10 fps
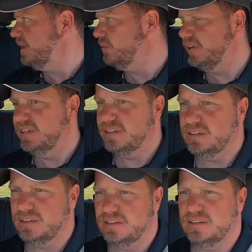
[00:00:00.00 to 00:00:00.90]
by the way.
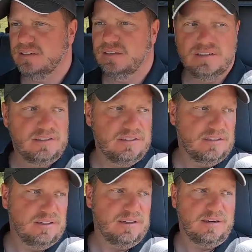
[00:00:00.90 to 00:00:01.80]

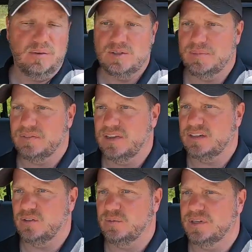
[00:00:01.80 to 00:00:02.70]
Always a big fan
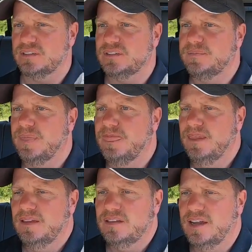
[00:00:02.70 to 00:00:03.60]
of towing mirrors.
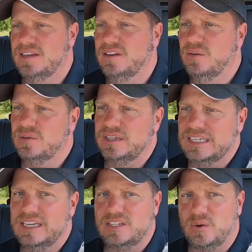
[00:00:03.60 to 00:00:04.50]
You don't
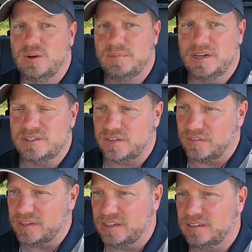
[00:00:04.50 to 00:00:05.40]
need towing mirrors for
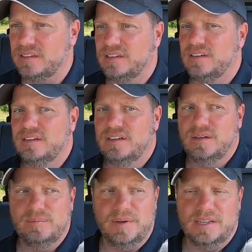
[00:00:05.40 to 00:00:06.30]
everything,
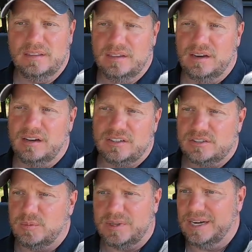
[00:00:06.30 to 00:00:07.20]
but they are
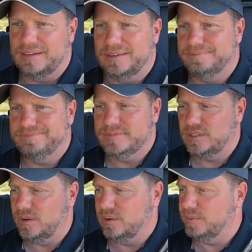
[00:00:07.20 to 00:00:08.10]
just super handy.
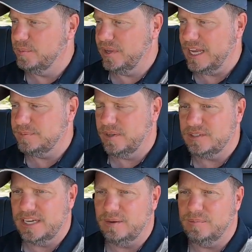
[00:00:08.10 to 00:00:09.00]
So people ask me
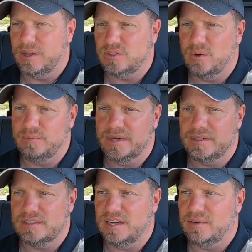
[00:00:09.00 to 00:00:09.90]
all the time about towing
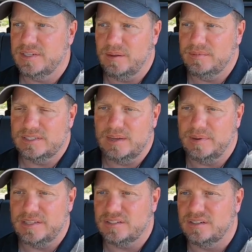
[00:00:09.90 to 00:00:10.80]
mirrors, and I tell them the
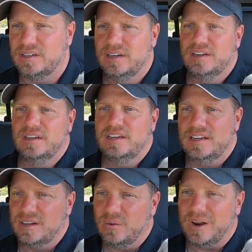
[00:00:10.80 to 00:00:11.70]
same answer.
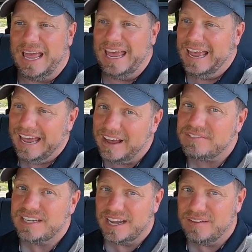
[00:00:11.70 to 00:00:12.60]
You don't
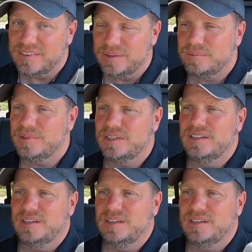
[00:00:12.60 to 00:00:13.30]
have to have them,